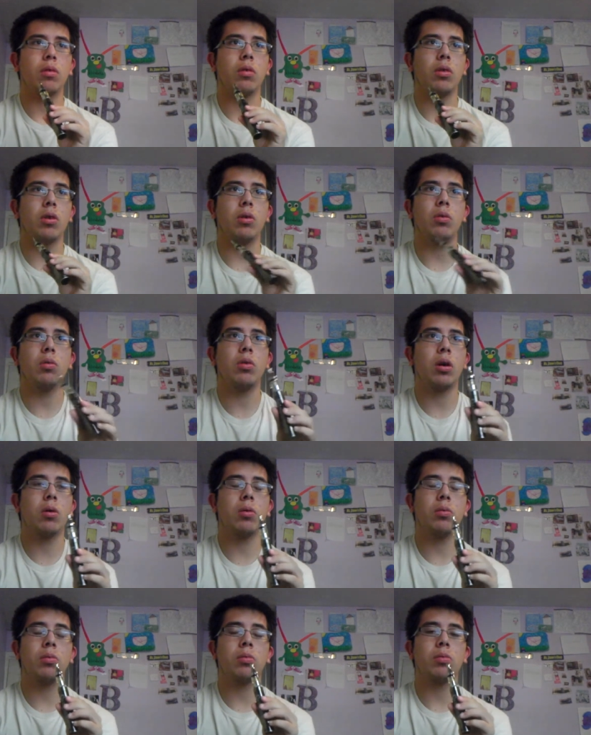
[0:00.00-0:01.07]
you
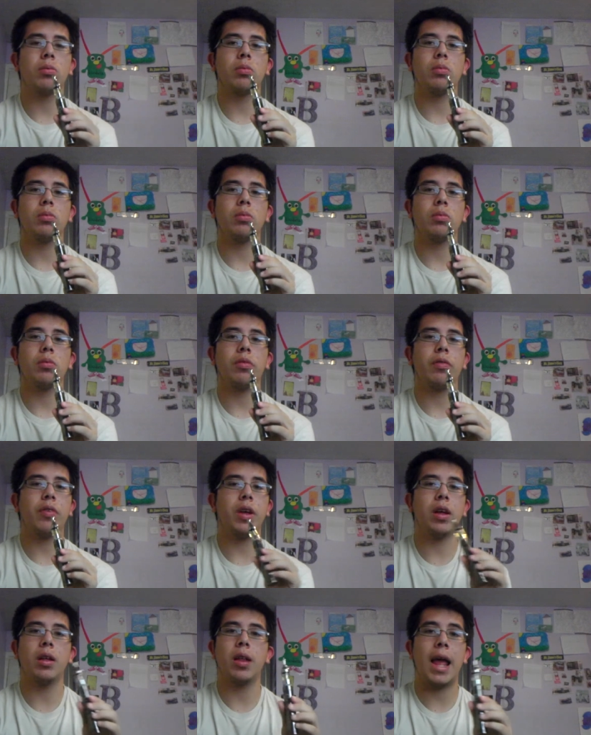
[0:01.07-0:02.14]
don't
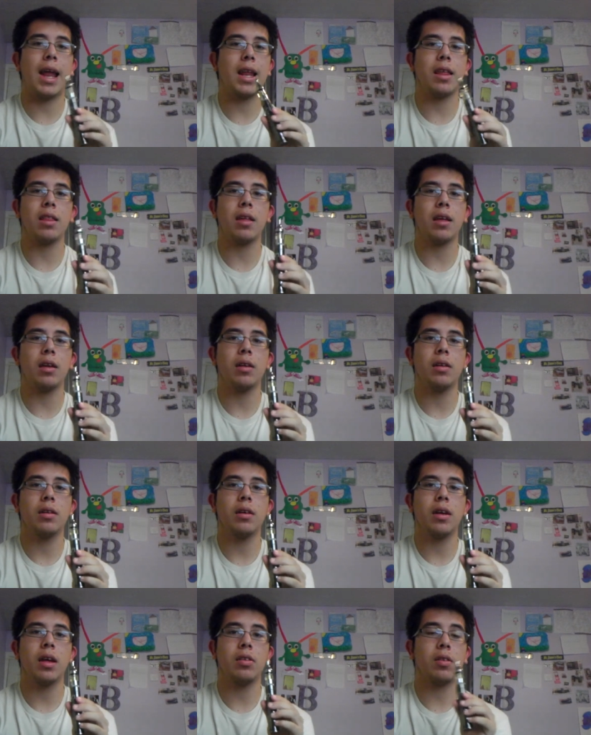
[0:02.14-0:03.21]
feel anything.
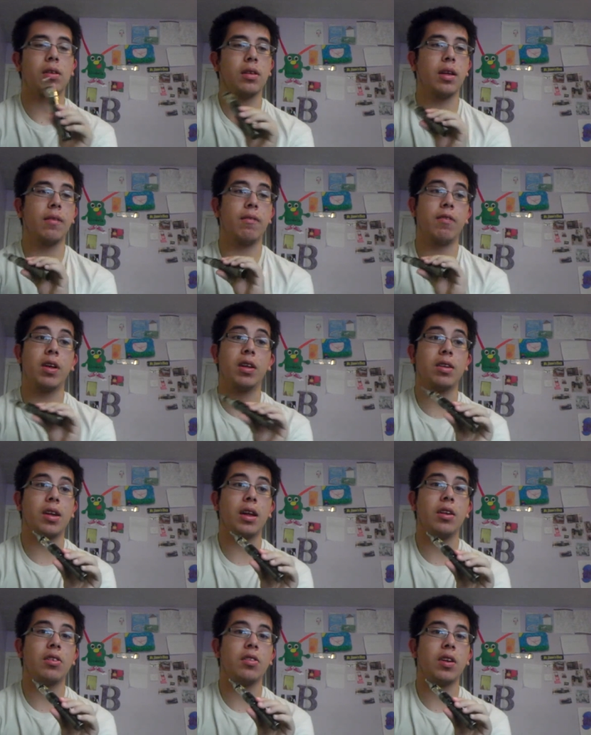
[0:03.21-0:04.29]
It feels
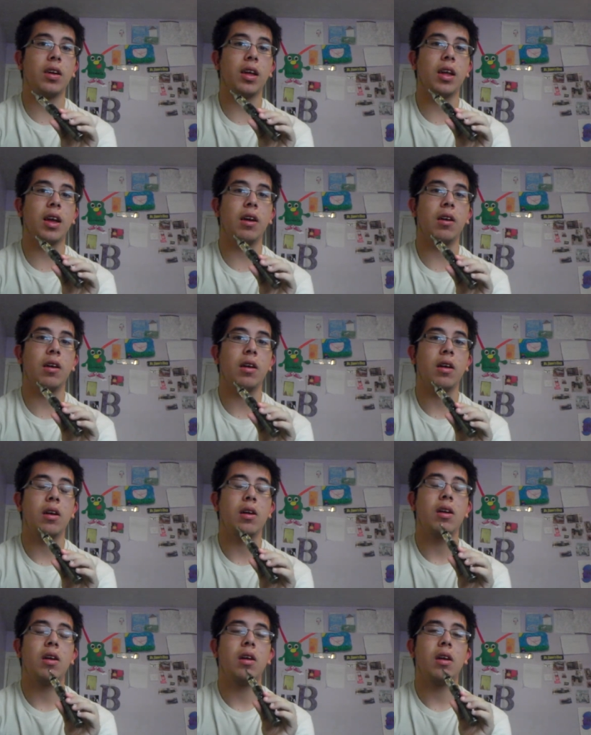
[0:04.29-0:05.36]
like you're sucking air
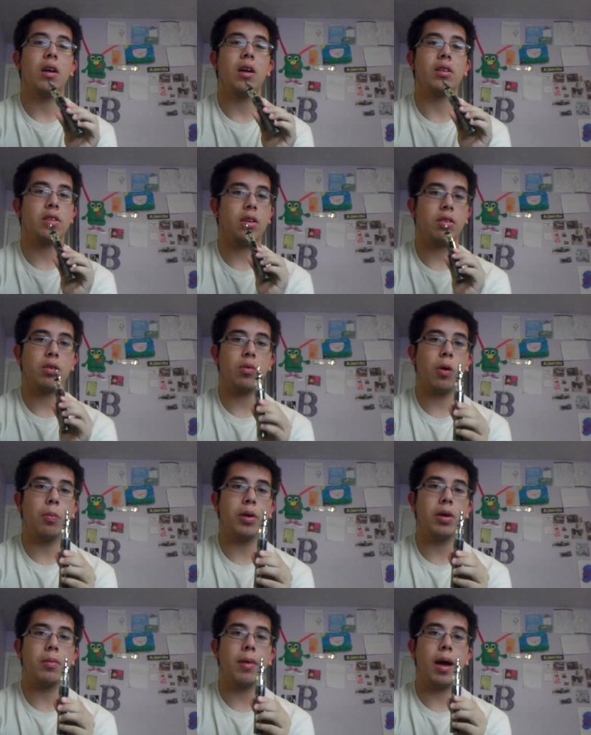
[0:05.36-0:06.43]
until you
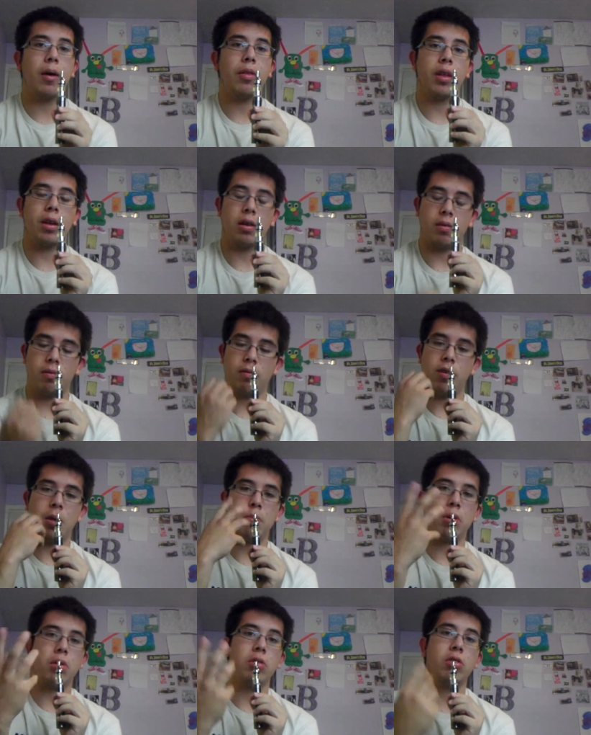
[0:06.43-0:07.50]
open your mouth and
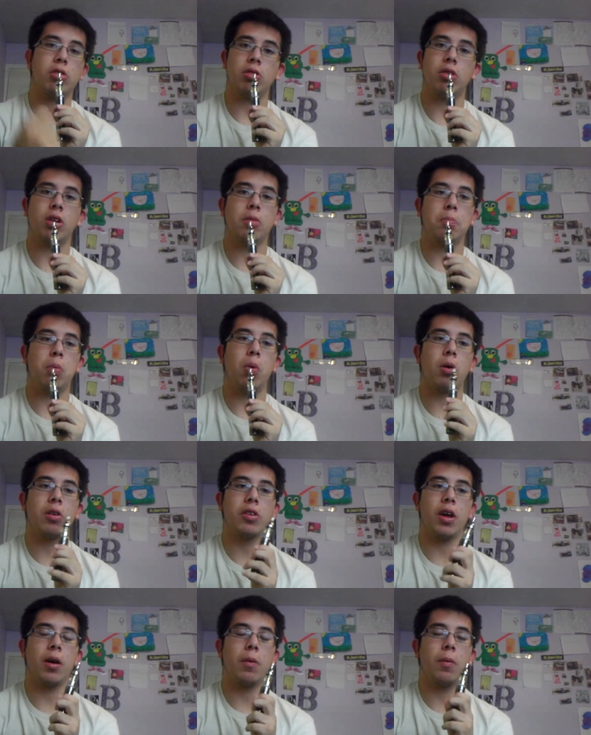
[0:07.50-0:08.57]
vapor just pours
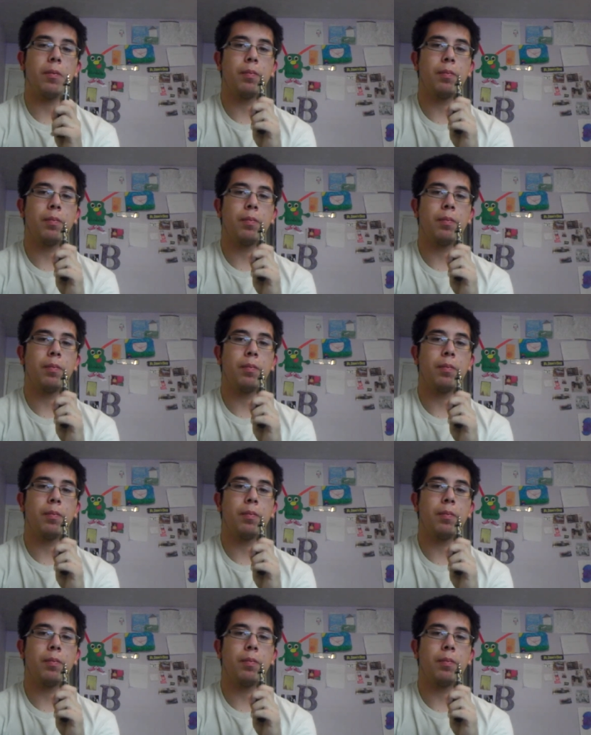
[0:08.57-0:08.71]
out.